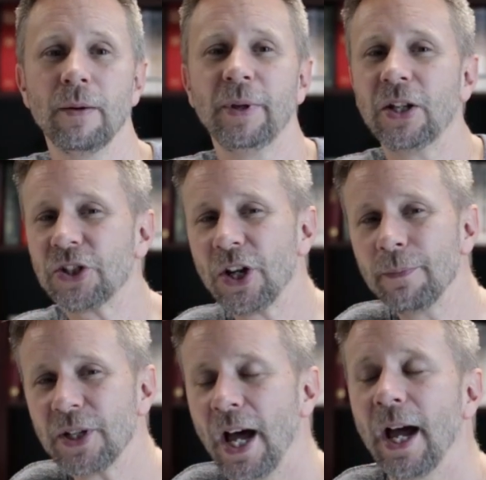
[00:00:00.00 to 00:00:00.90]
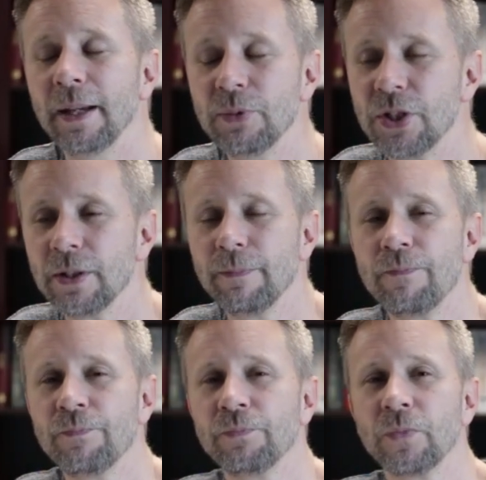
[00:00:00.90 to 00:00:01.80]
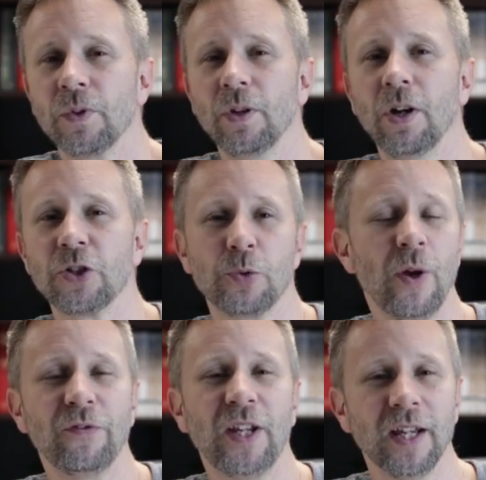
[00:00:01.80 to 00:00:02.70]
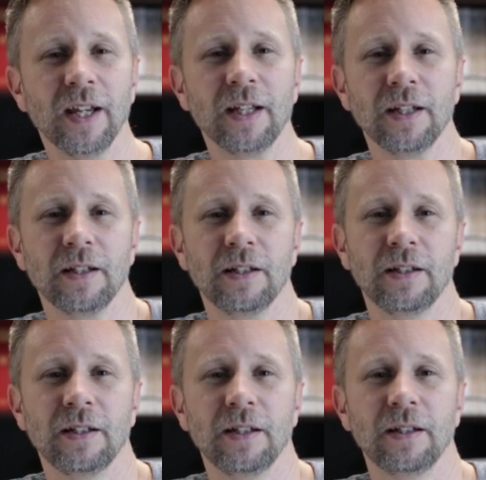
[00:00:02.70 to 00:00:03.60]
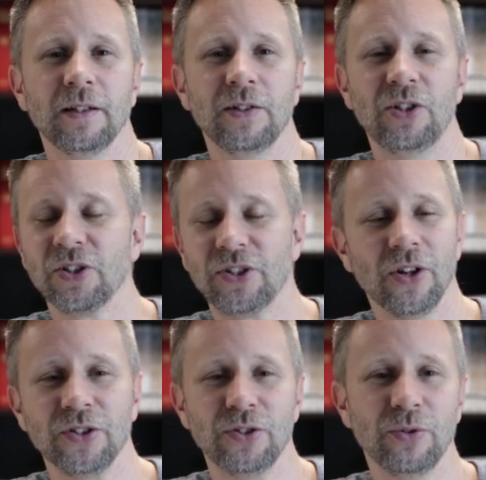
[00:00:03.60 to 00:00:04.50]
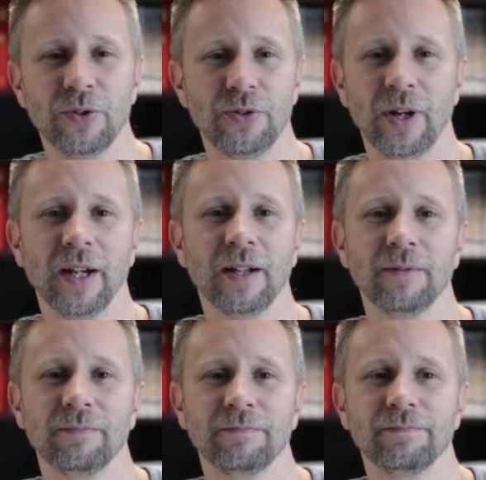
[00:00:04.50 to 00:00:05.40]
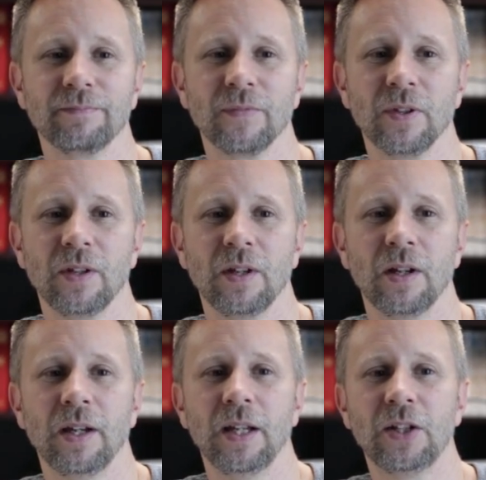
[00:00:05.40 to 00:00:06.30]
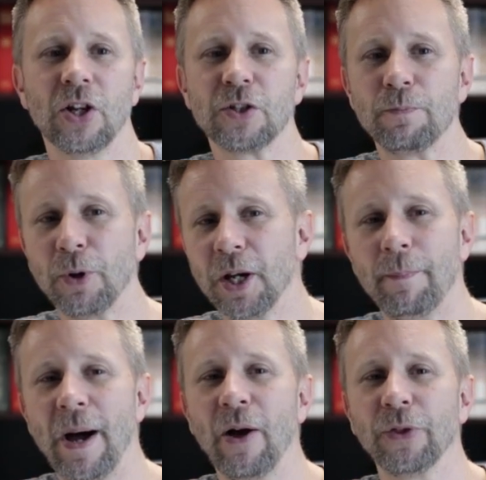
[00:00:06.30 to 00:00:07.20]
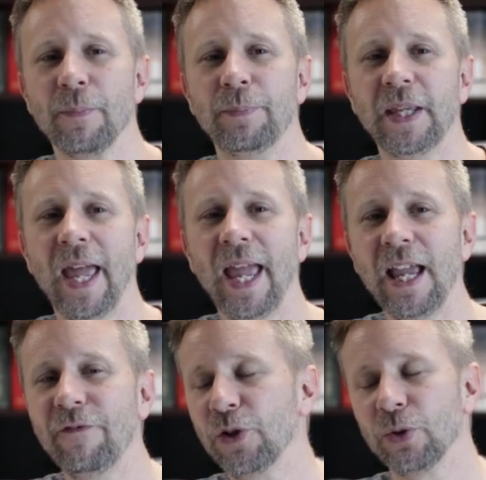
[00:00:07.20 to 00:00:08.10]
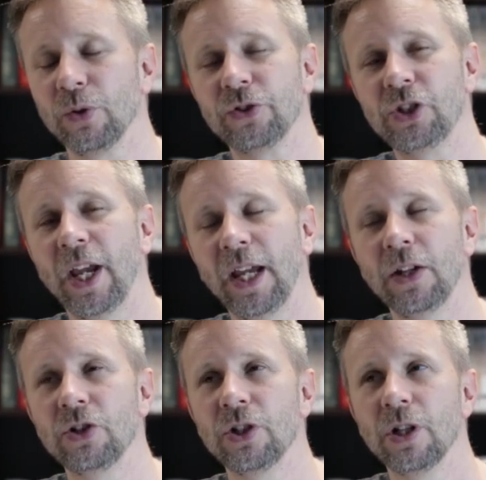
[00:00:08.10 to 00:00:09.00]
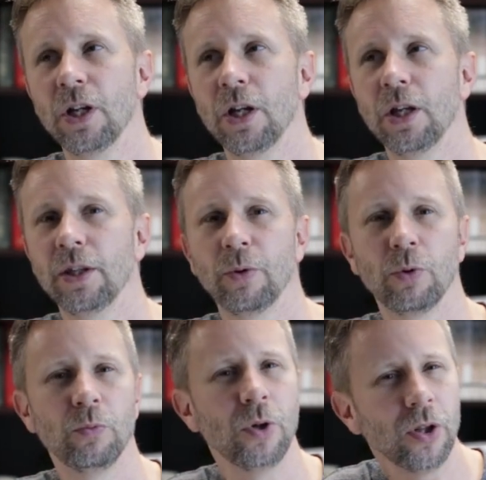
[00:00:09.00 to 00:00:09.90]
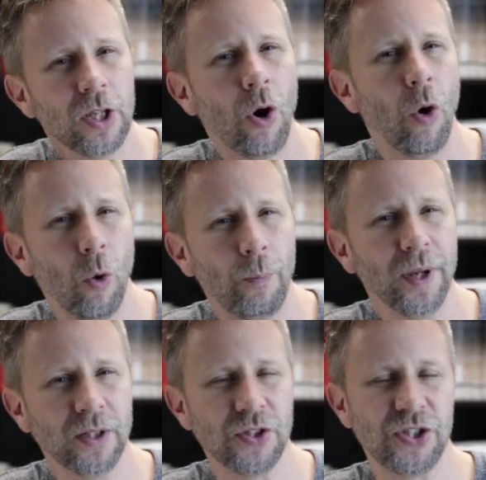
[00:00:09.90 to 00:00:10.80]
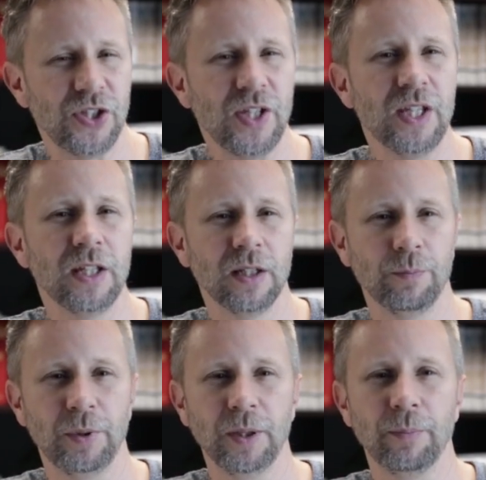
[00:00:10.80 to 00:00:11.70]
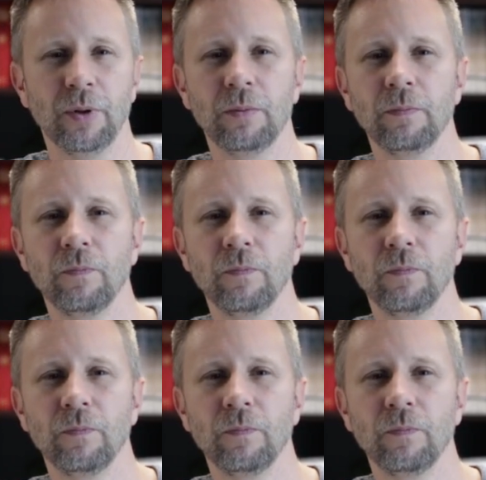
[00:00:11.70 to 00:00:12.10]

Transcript: Because sometimes a swift kick just doesn't do the trick. It doesn't bring about the behavioral change that we're really hoping to see in people.